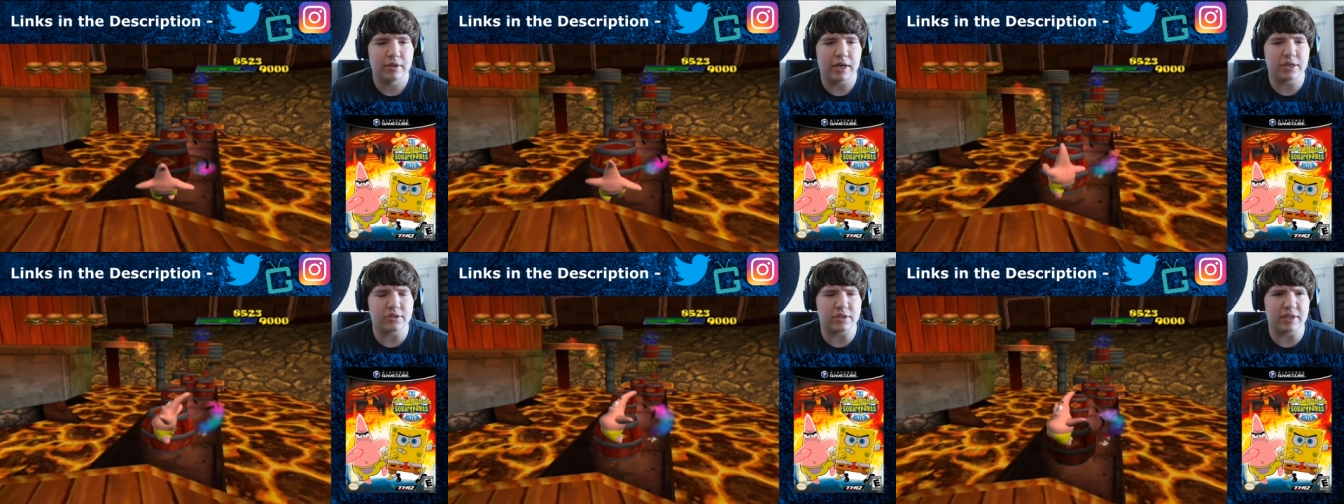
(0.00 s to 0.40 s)

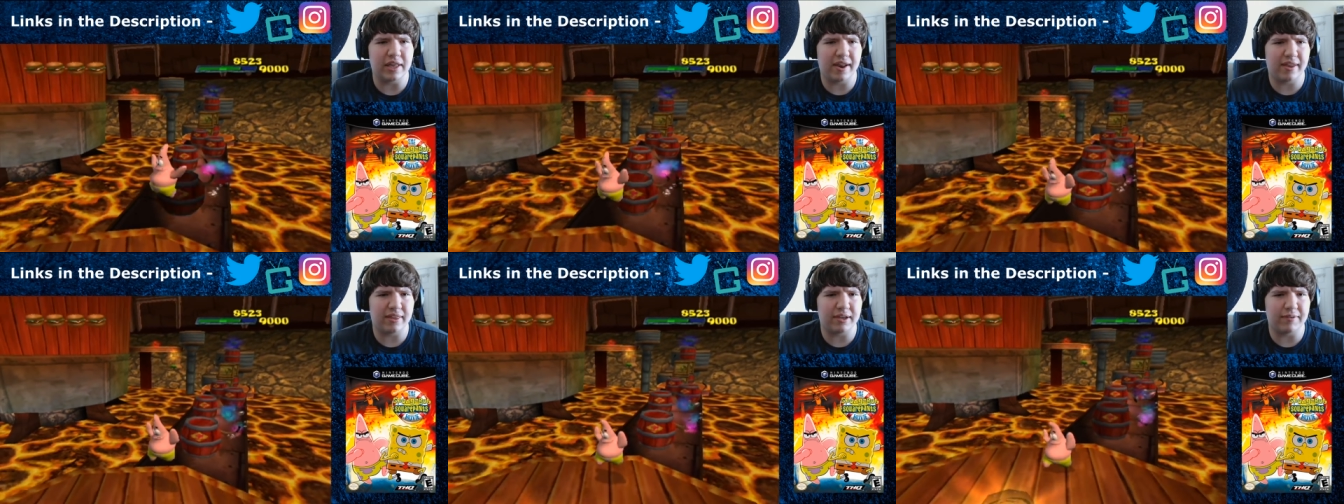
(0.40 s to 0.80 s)
Actually, now
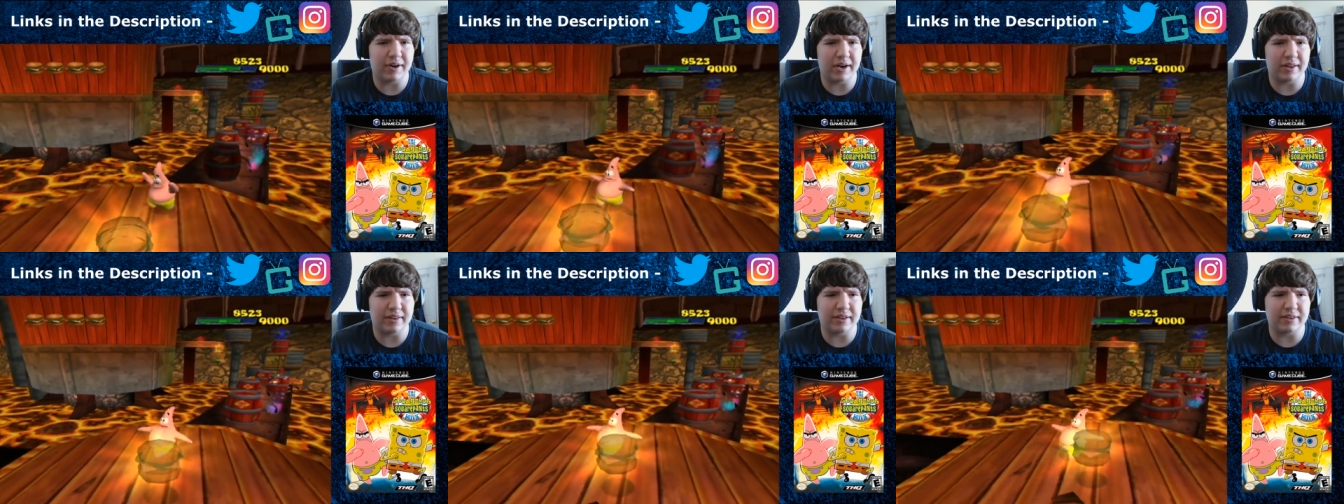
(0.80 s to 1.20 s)
that I think about
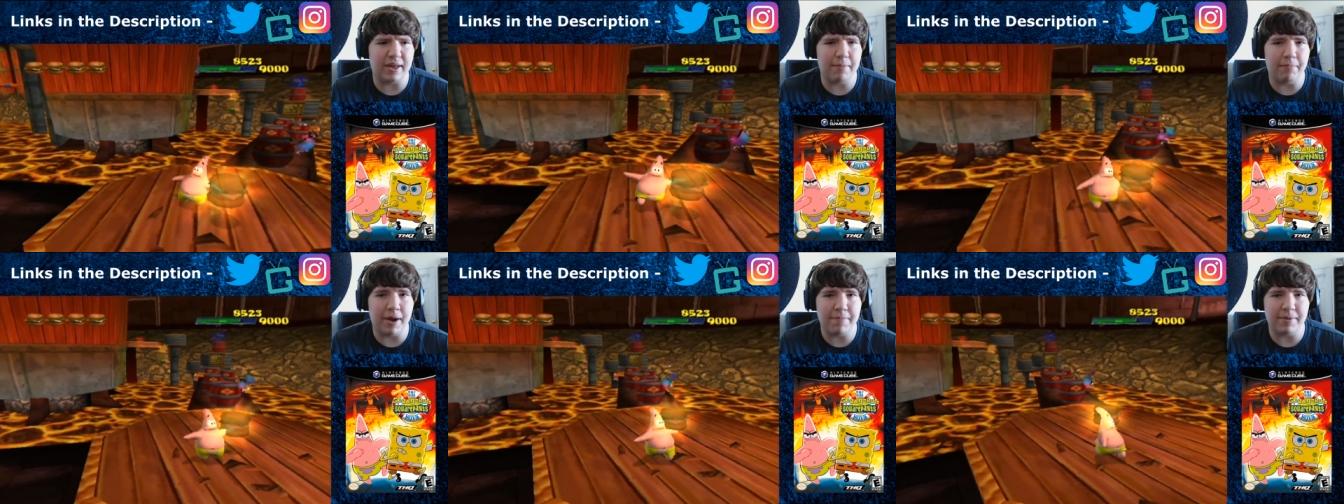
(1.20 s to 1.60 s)
it, I think
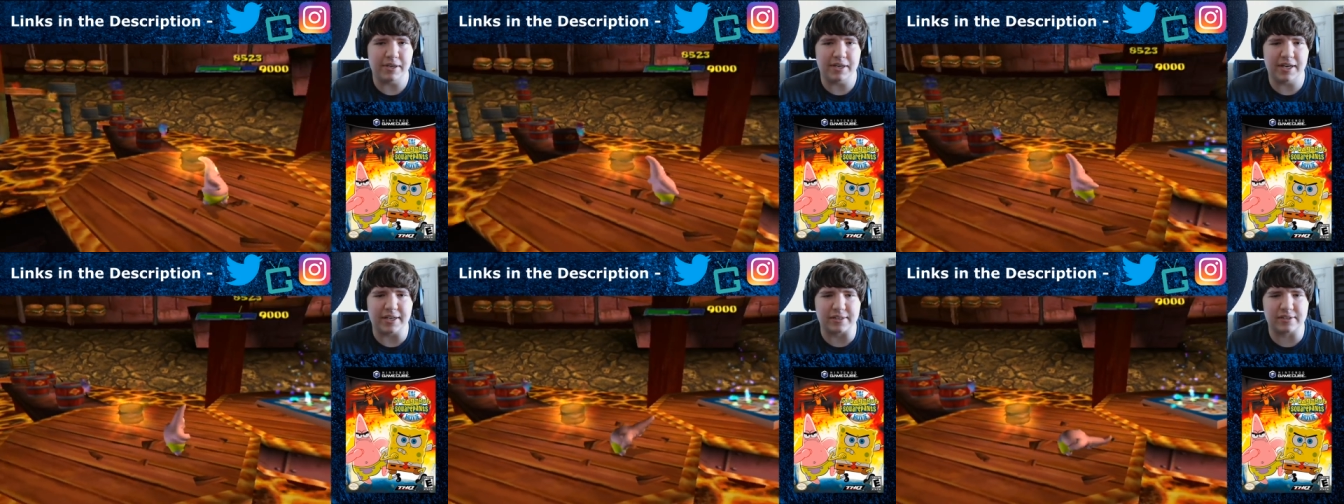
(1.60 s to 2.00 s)
that might be
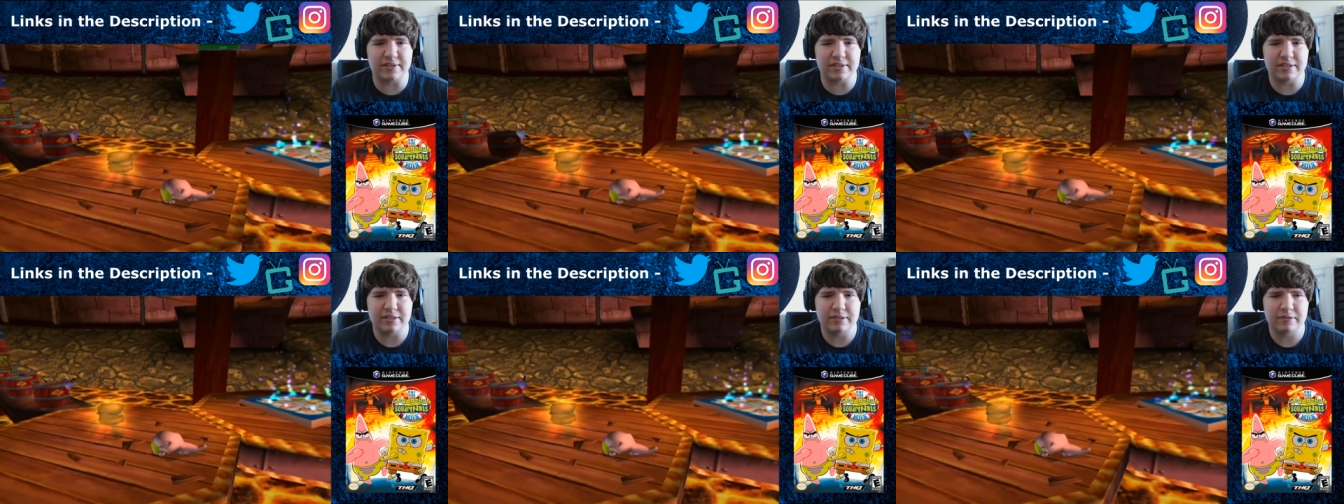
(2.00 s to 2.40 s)
next.